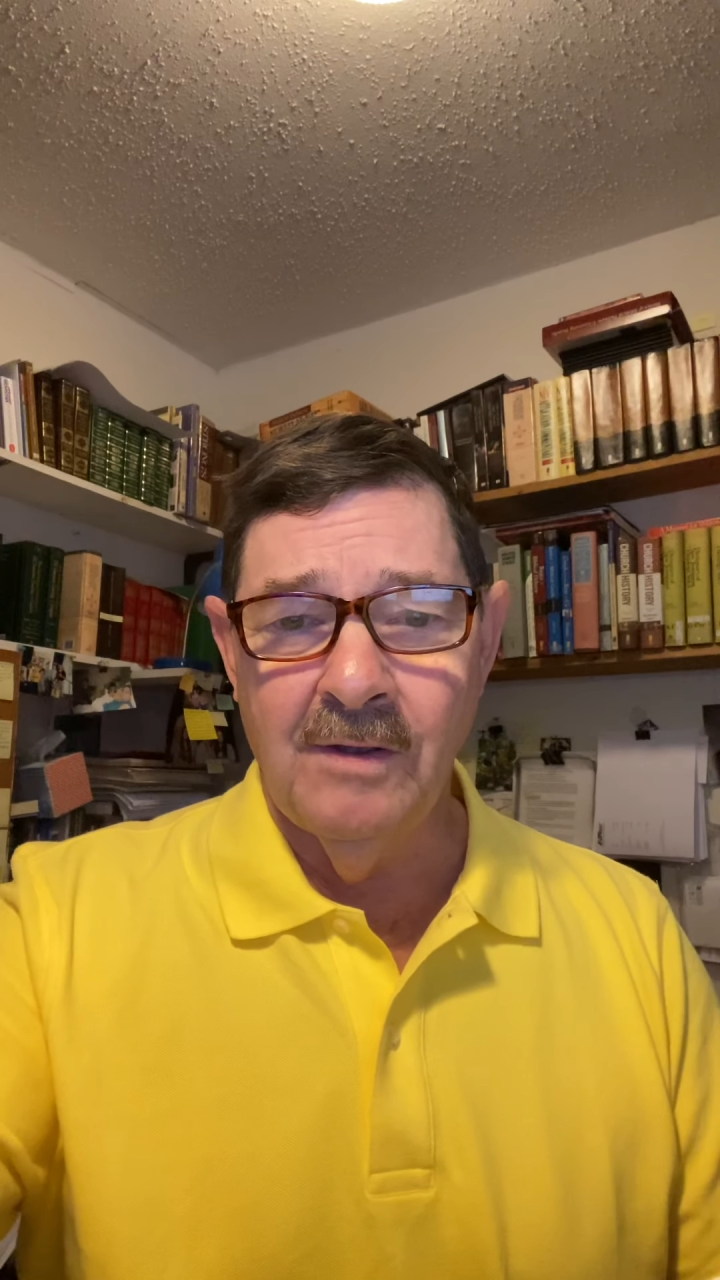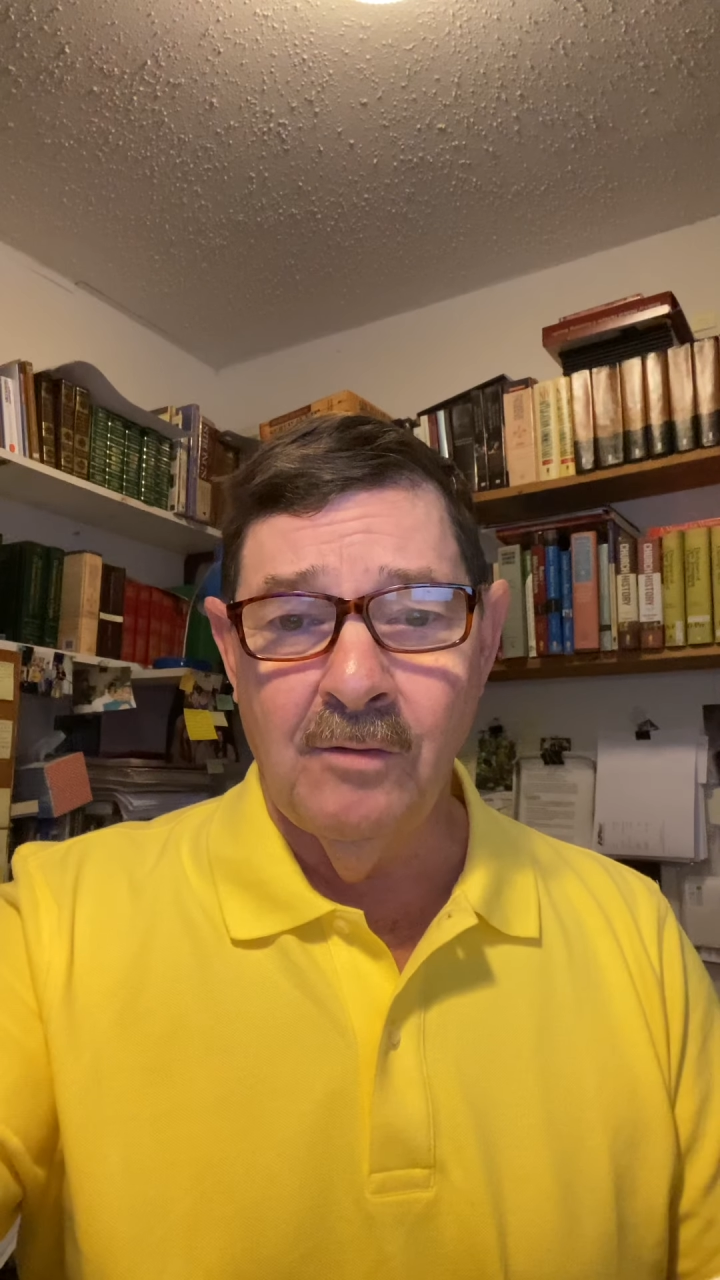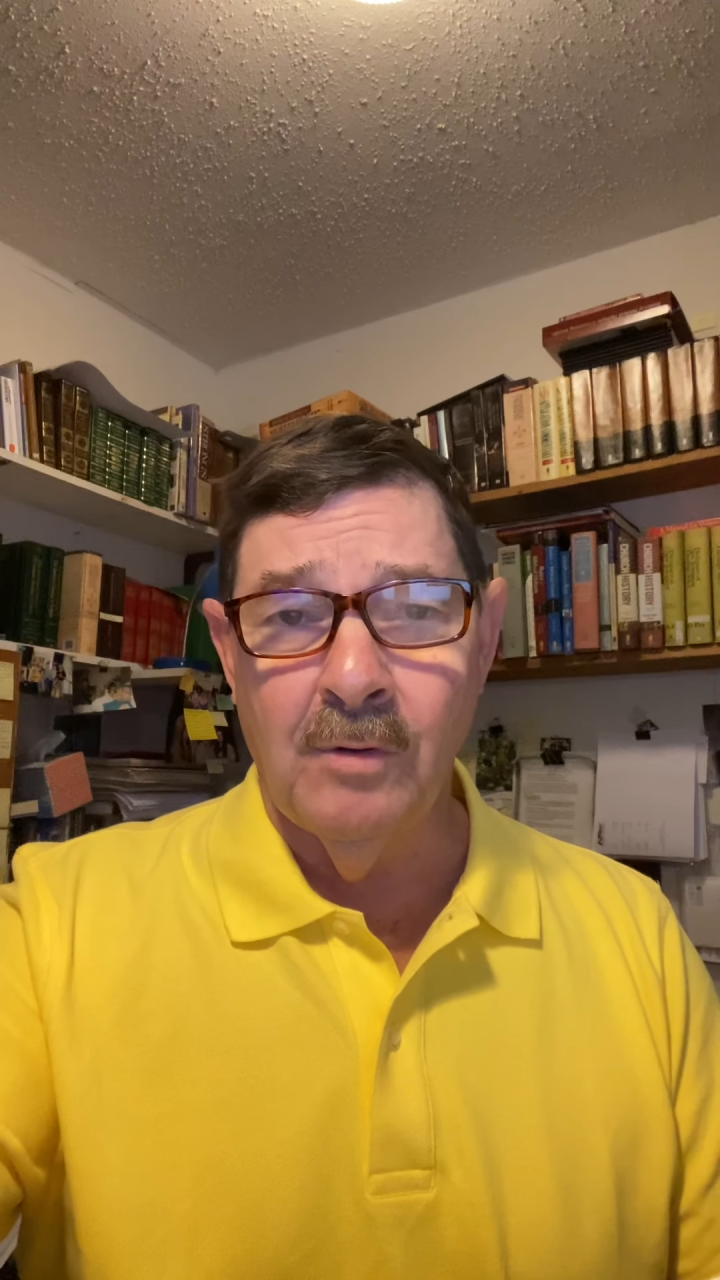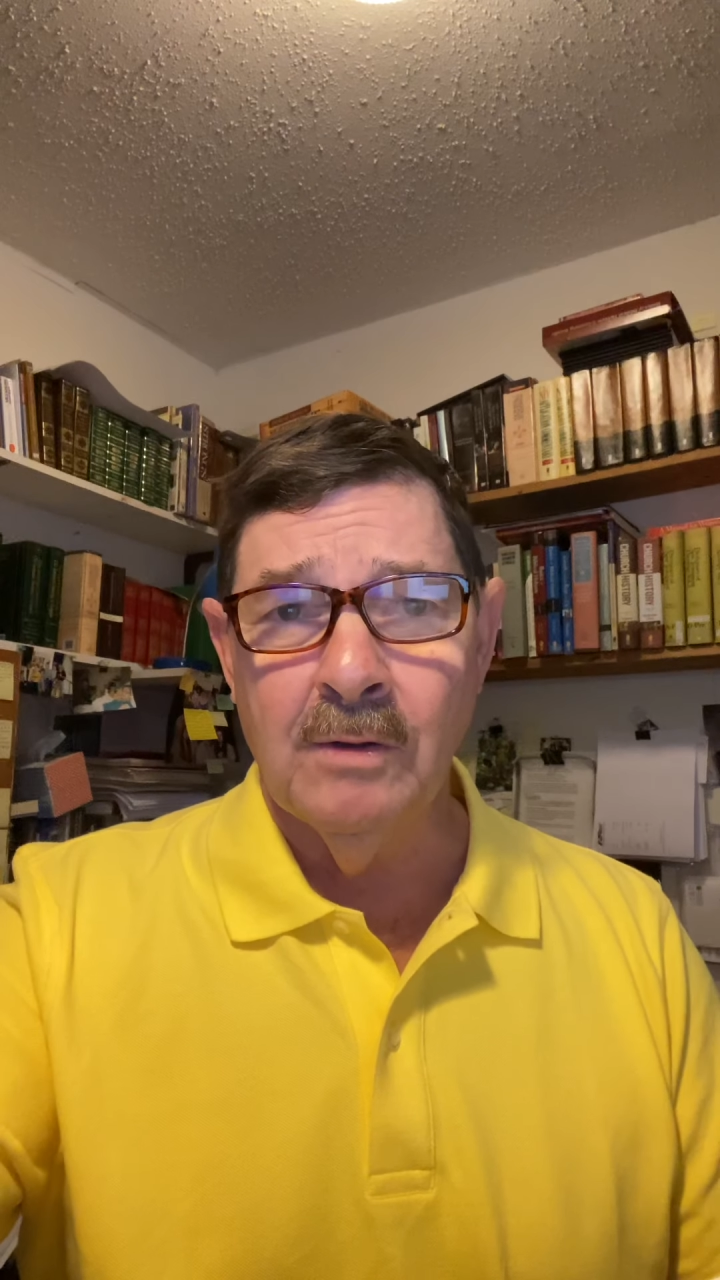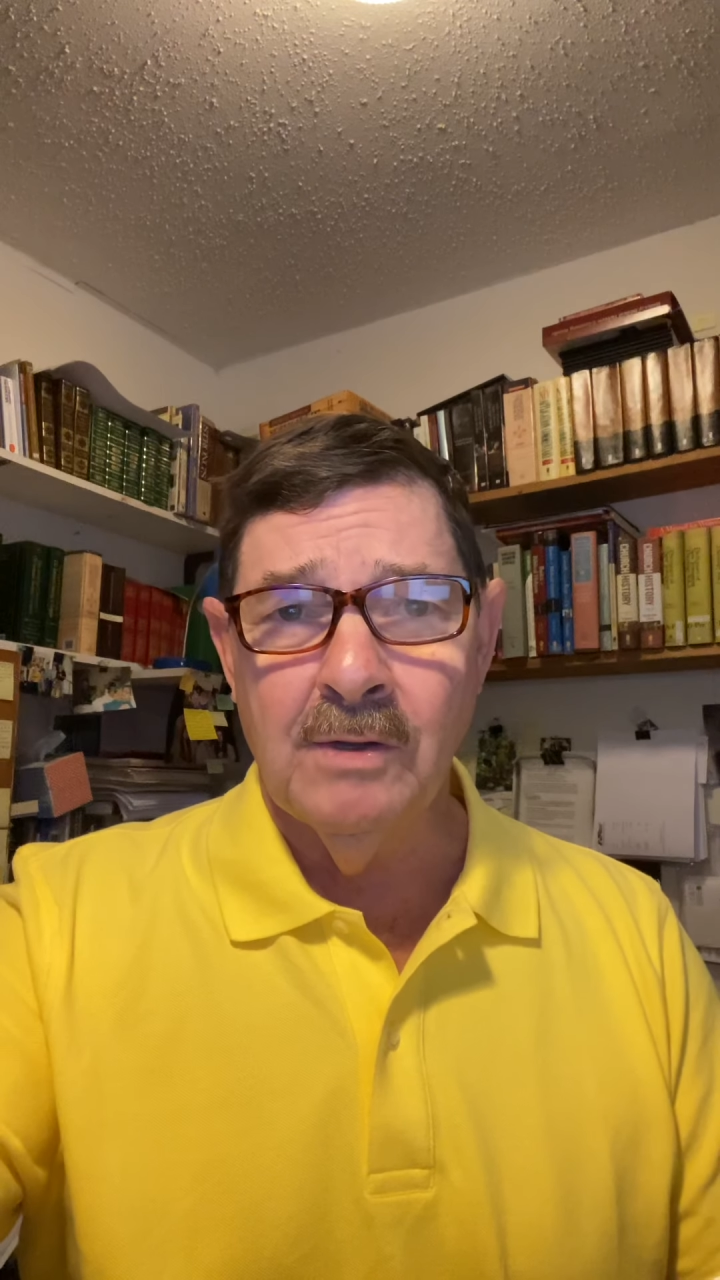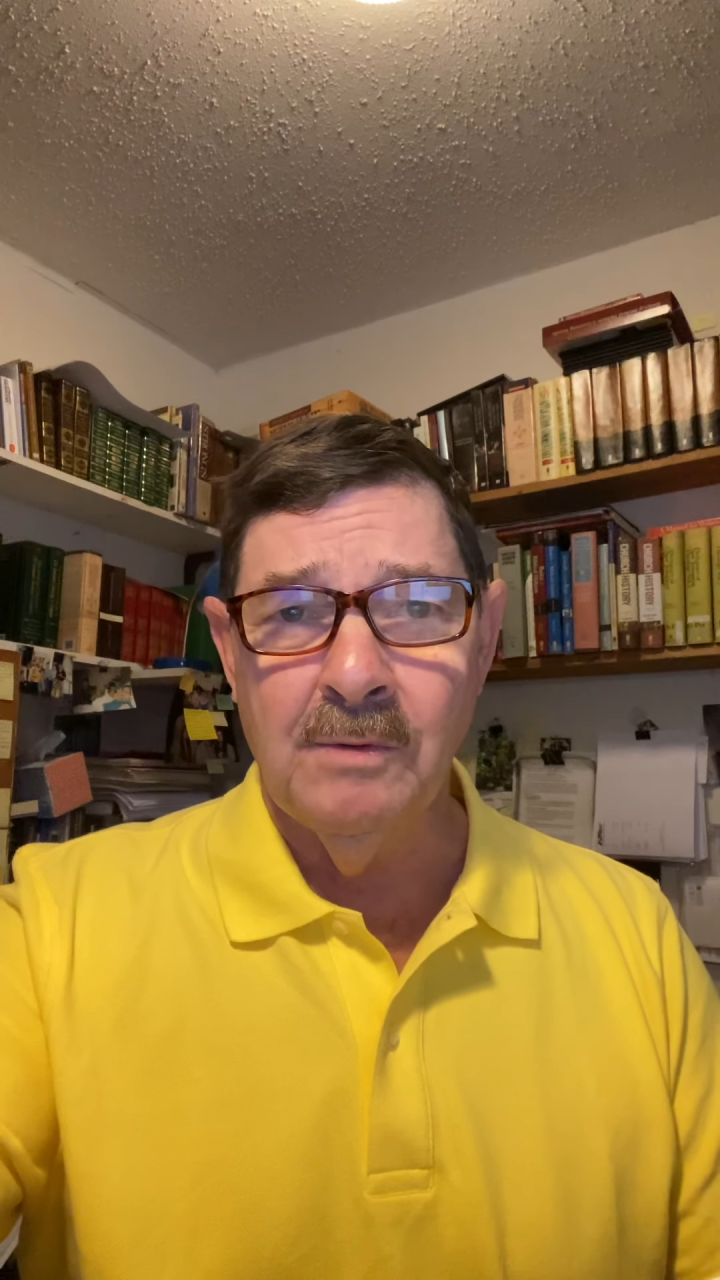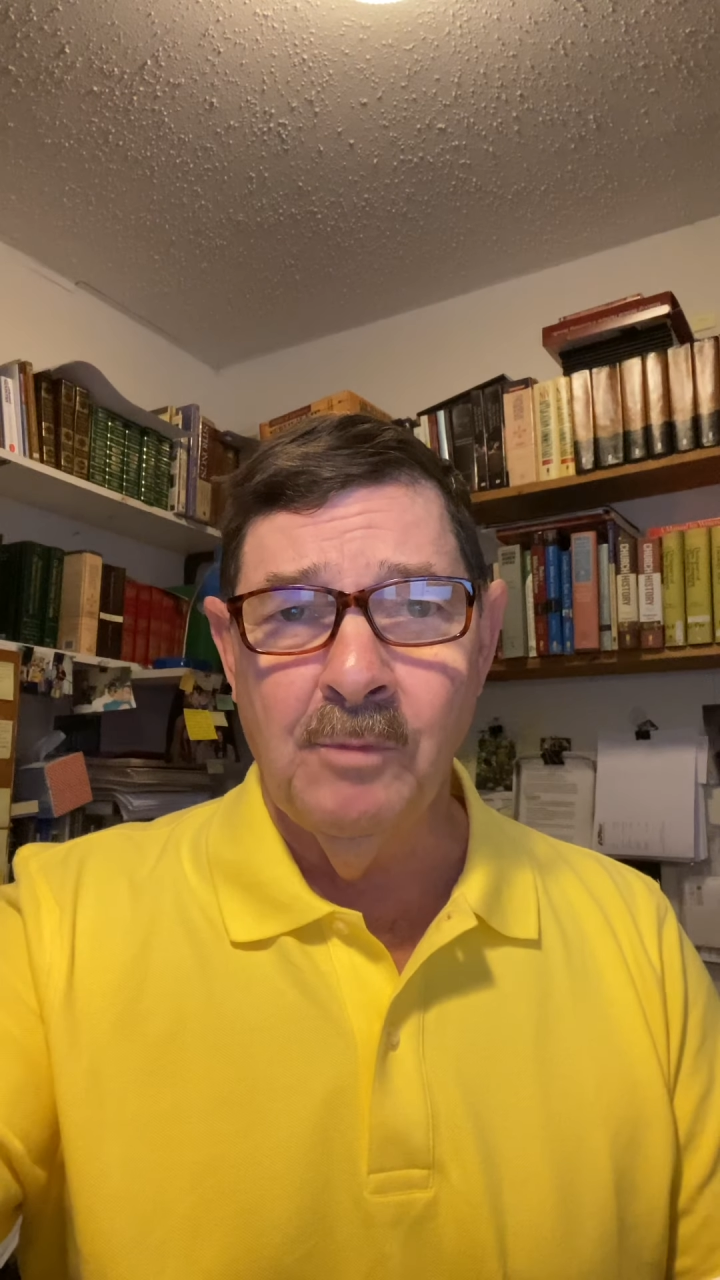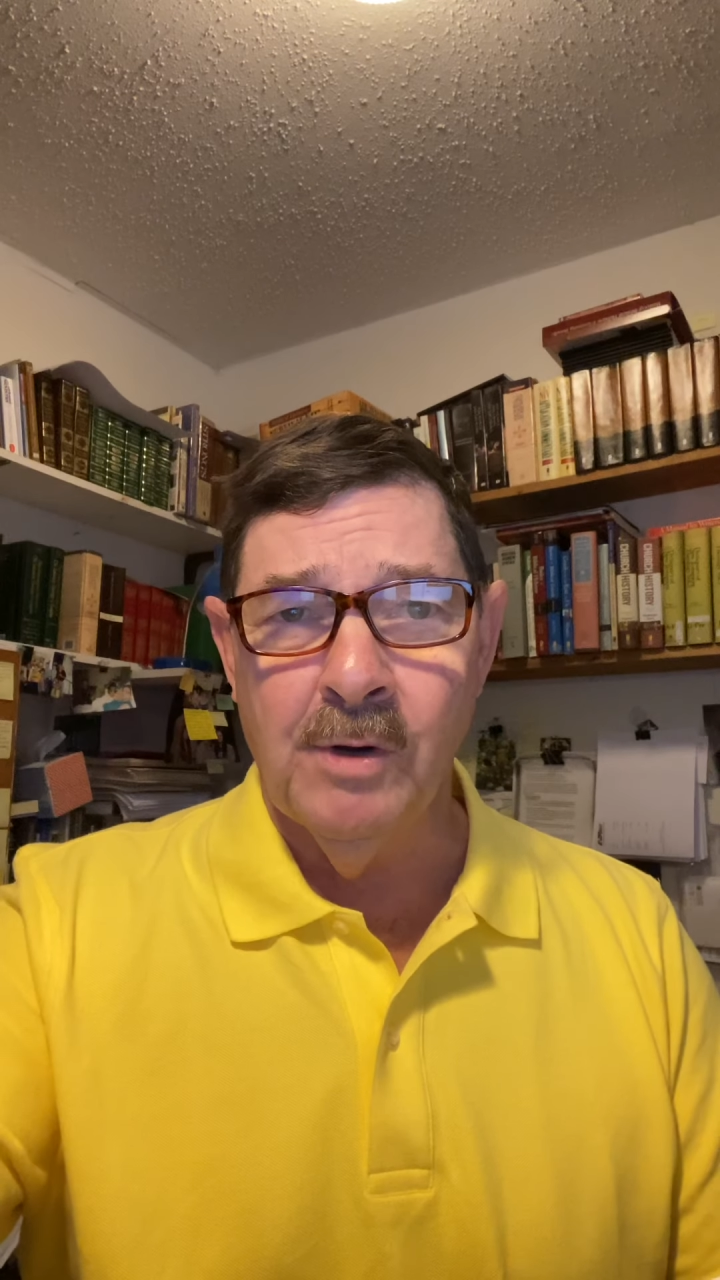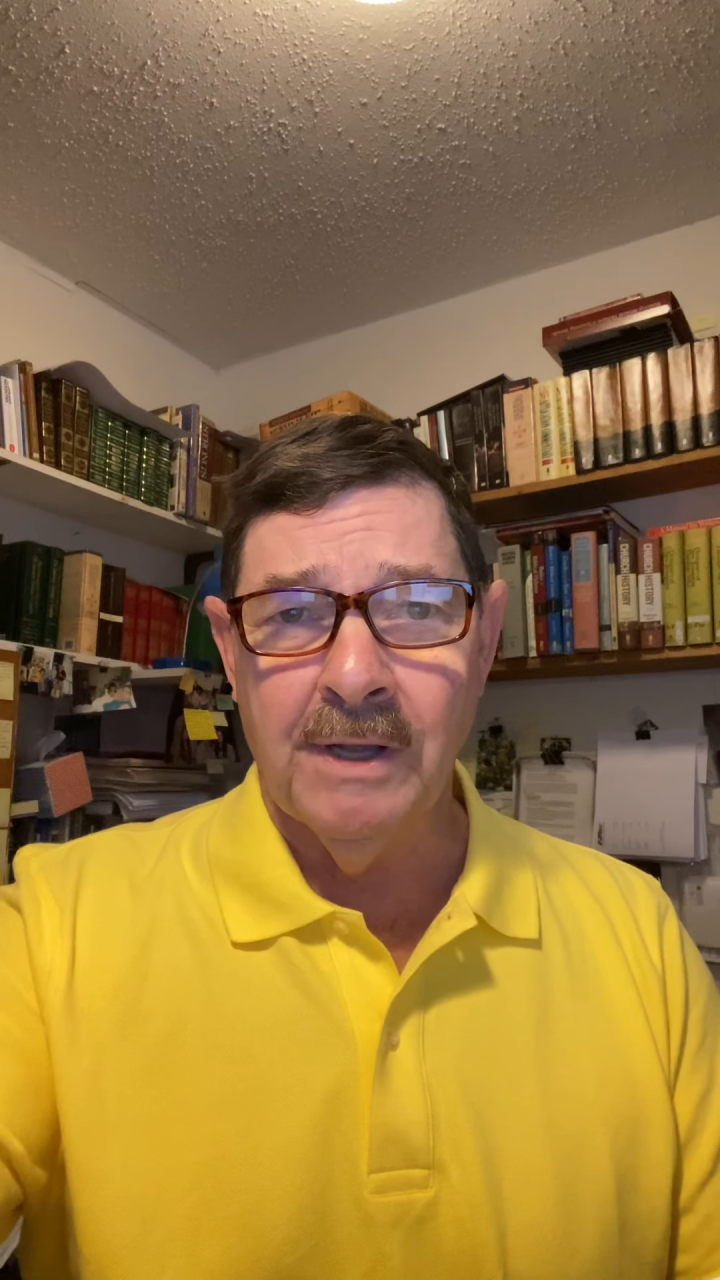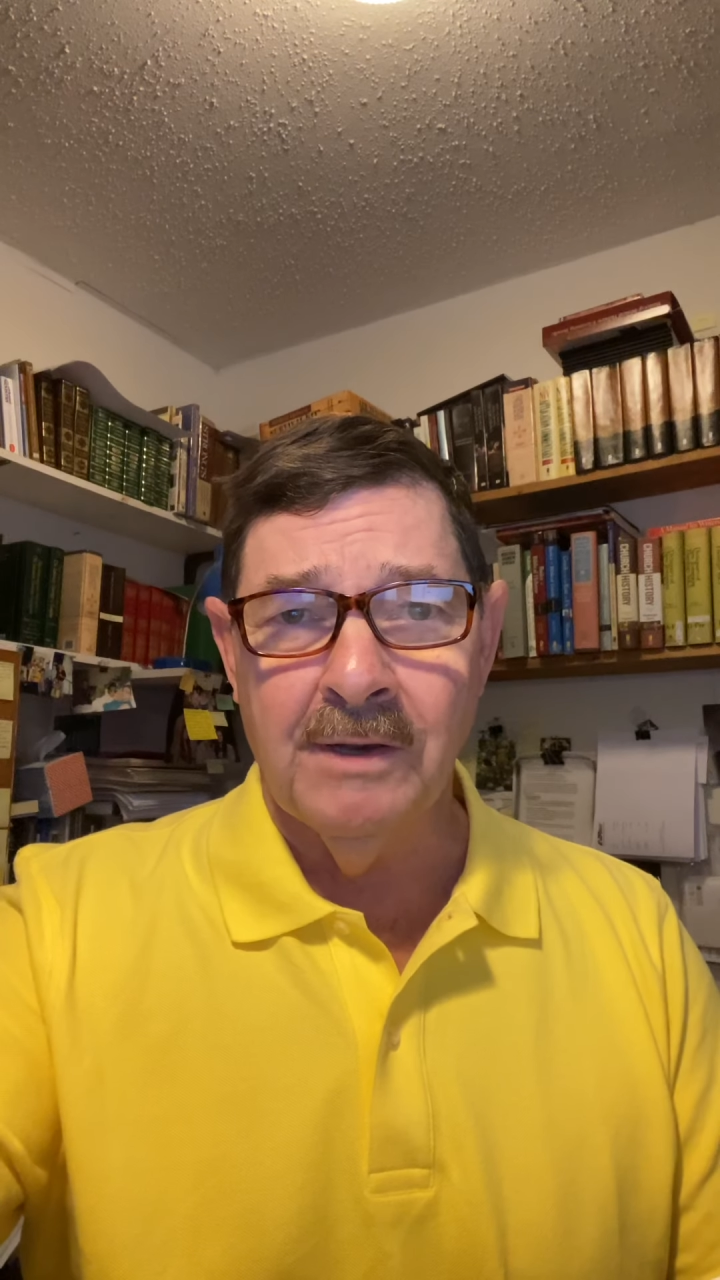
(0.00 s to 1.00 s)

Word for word: Well, good morning